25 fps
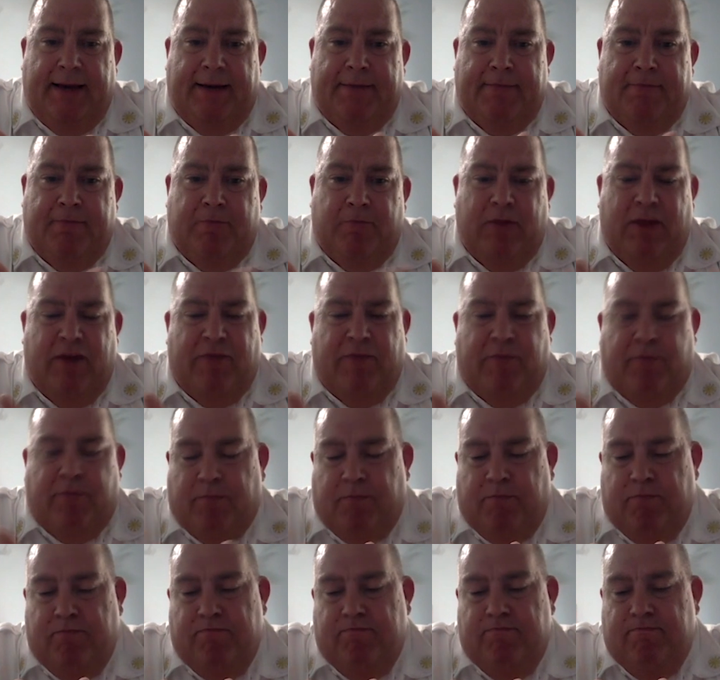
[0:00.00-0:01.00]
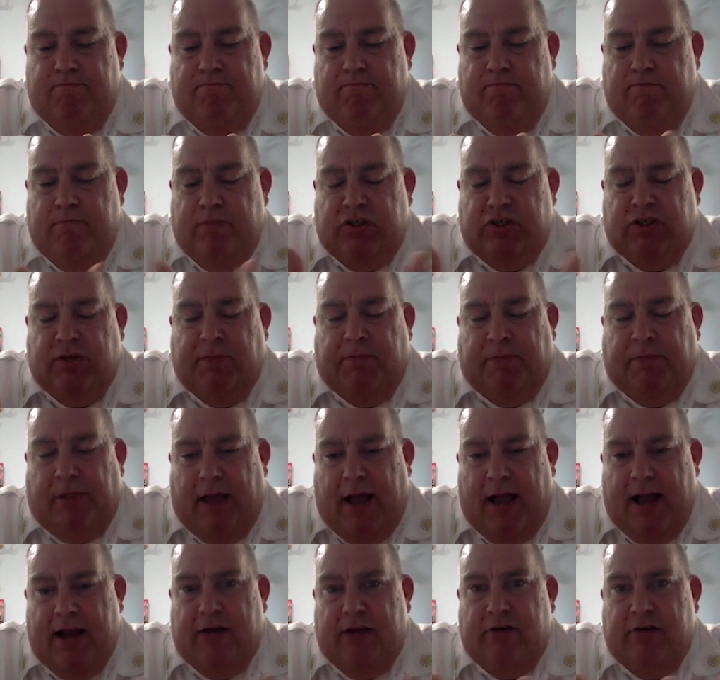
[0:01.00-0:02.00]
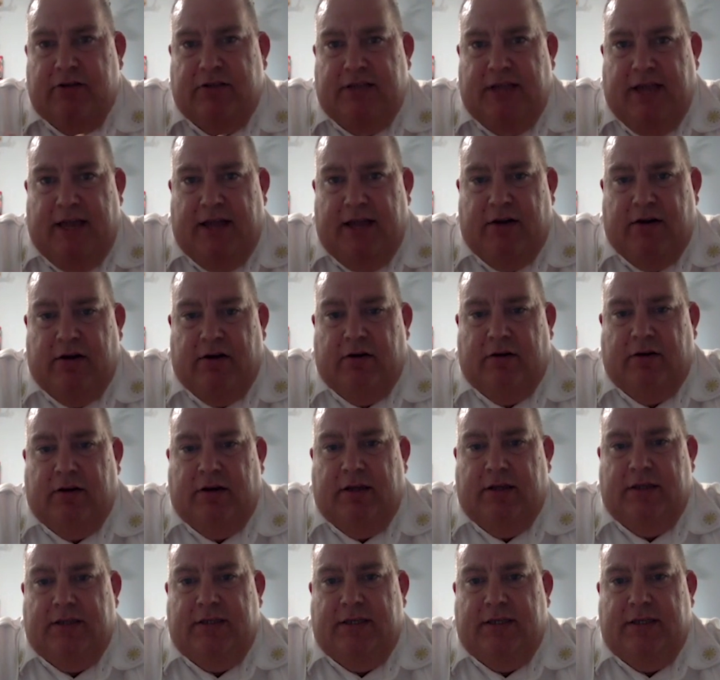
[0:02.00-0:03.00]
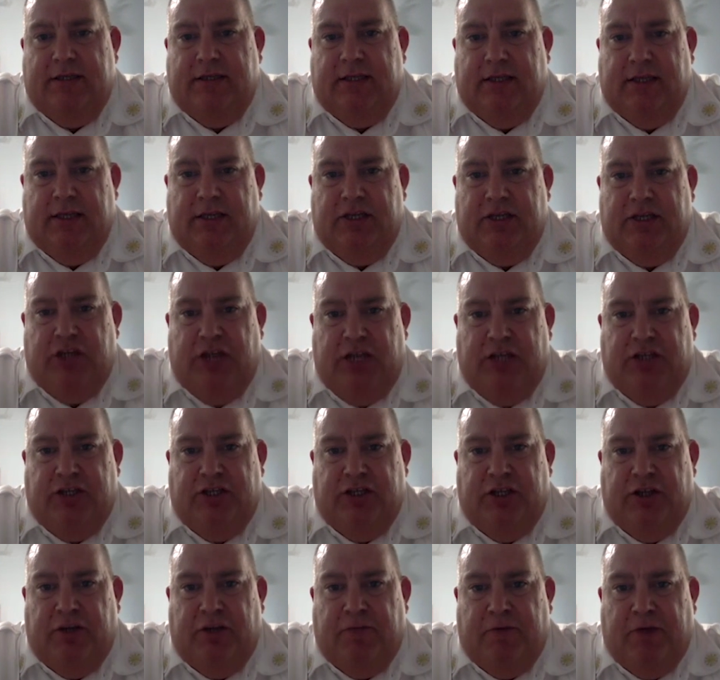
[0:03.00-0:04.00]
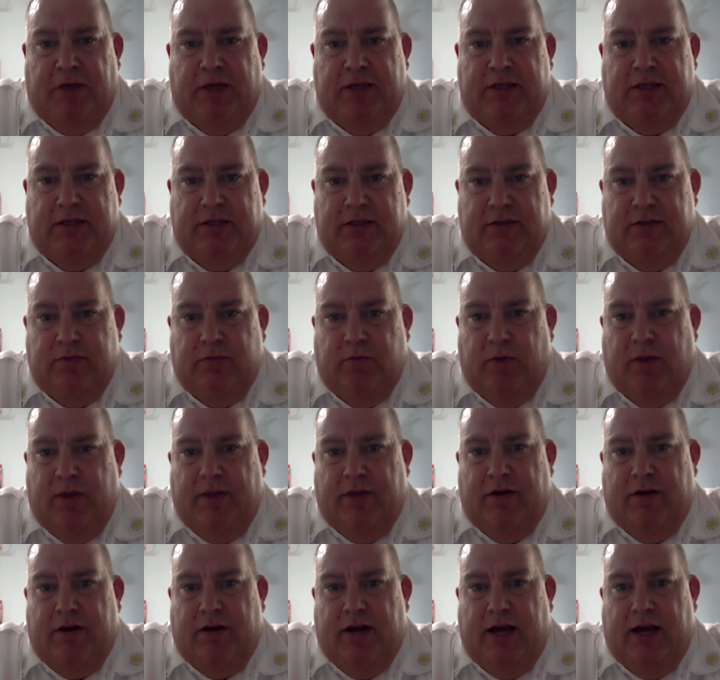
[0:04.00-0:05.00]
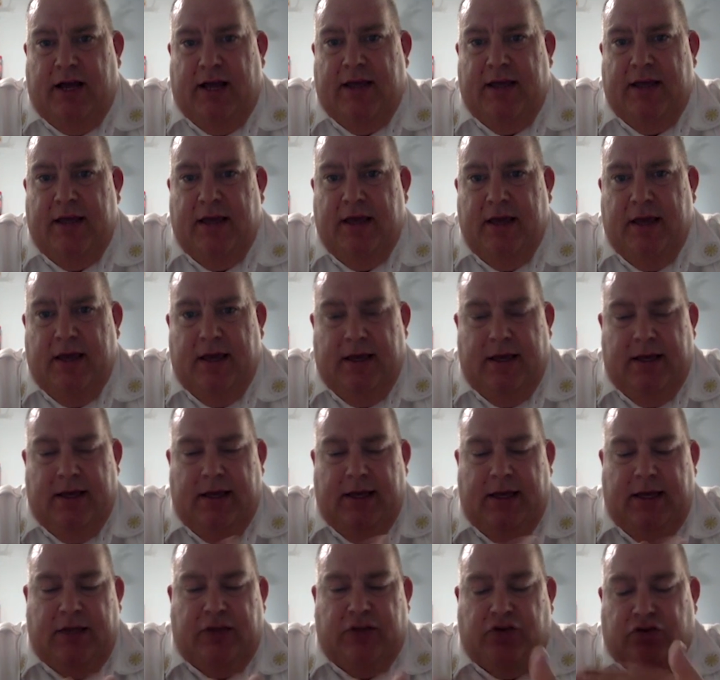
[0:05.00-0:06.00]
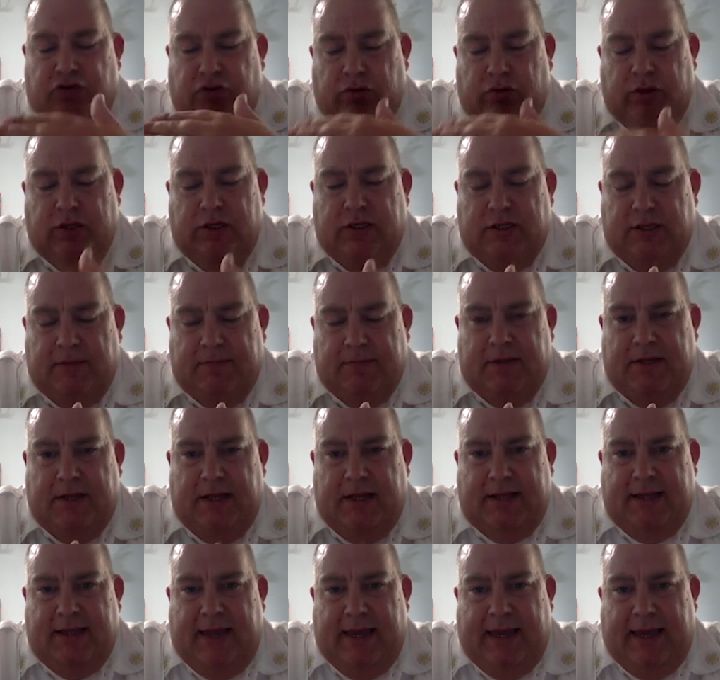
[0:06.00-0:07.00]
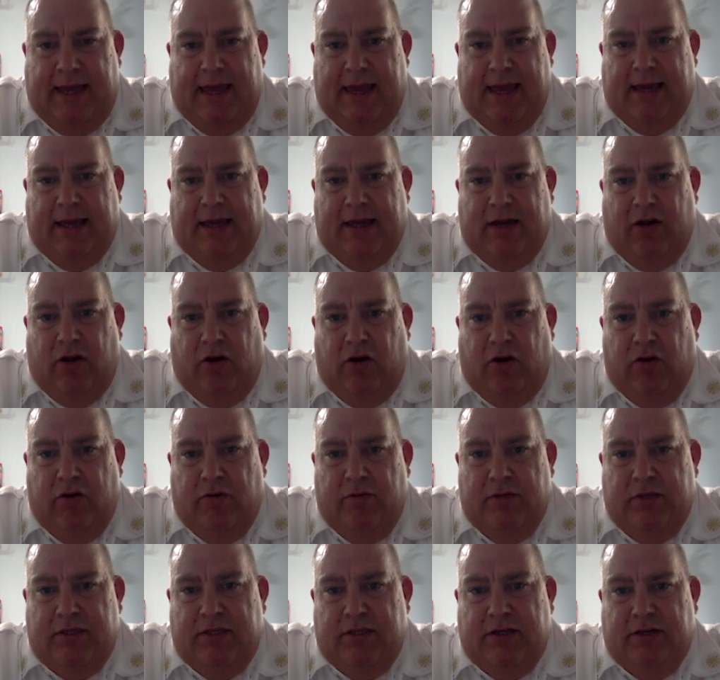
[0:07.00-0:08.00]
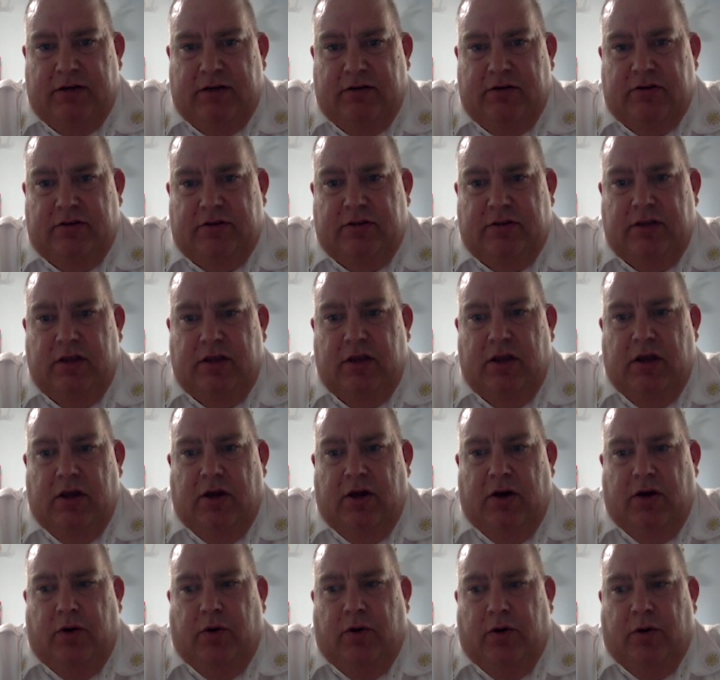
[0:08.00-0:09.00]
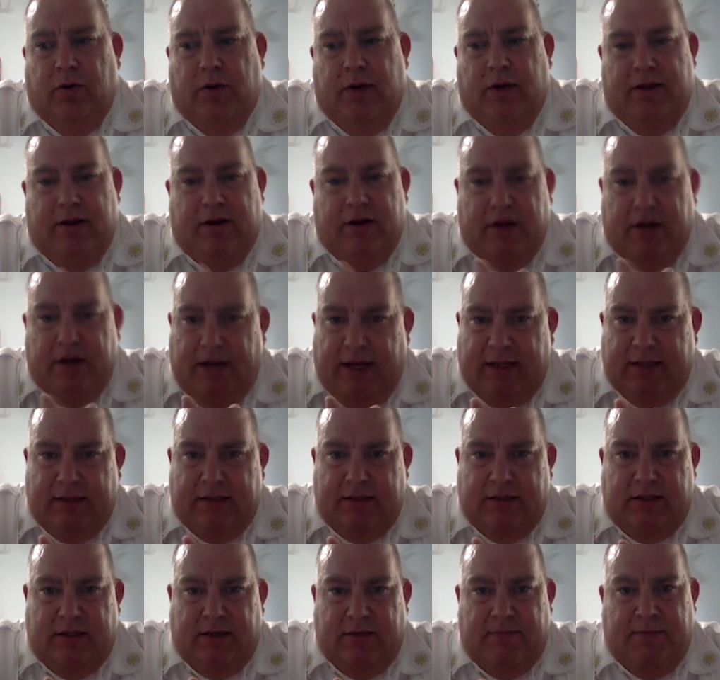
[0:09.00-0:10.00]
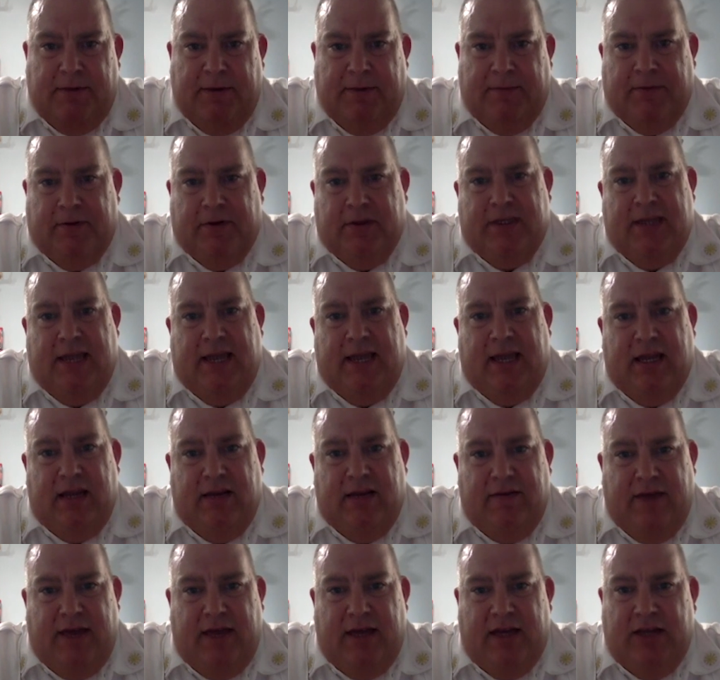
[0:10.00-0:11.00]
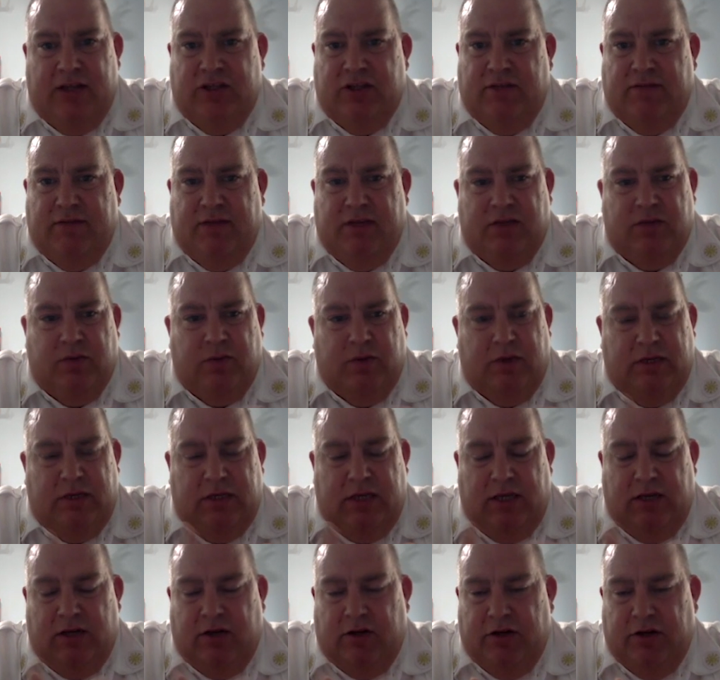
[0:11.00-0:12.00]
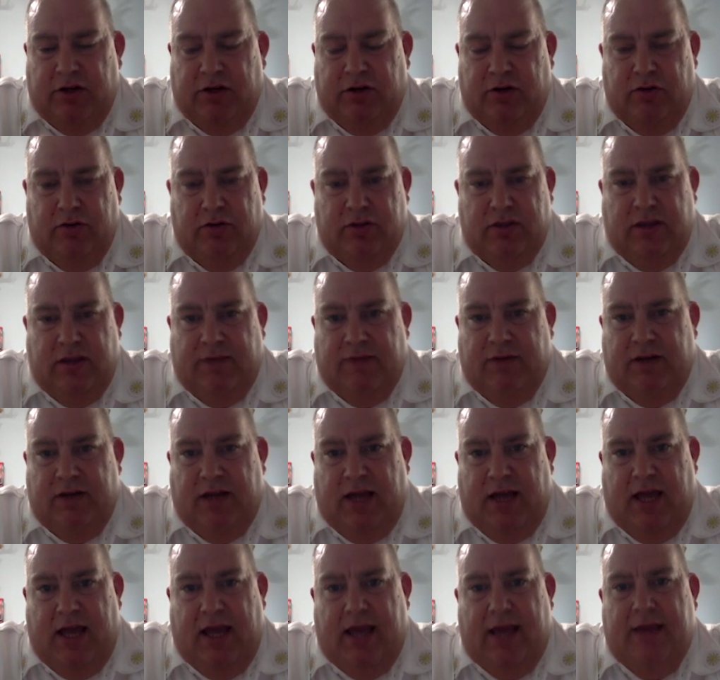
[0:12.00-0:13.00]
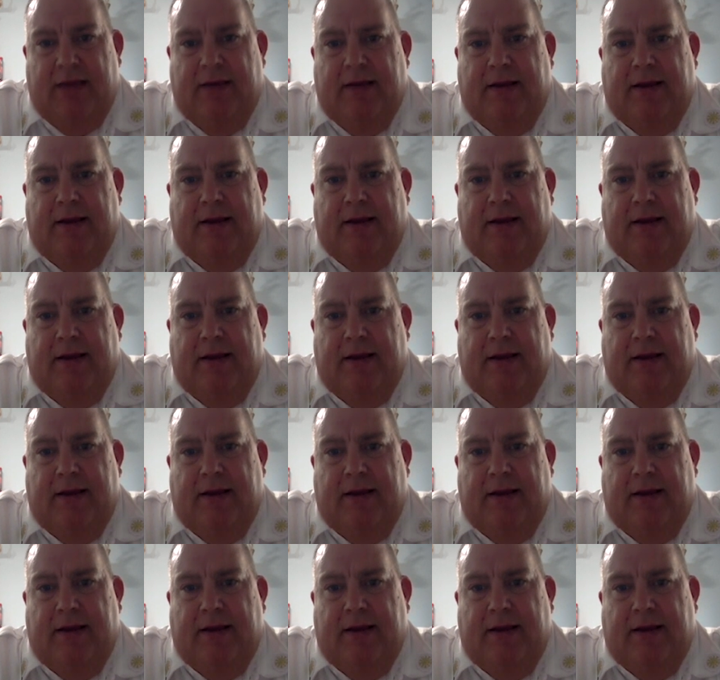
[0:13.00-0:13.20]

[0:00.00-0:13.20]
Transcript: We have suppliers that are consistently changing their prices, whether or not it's truly something that they can't get a hold of materials, or whether or not some people are taking advantage of this. We see it on the news every day.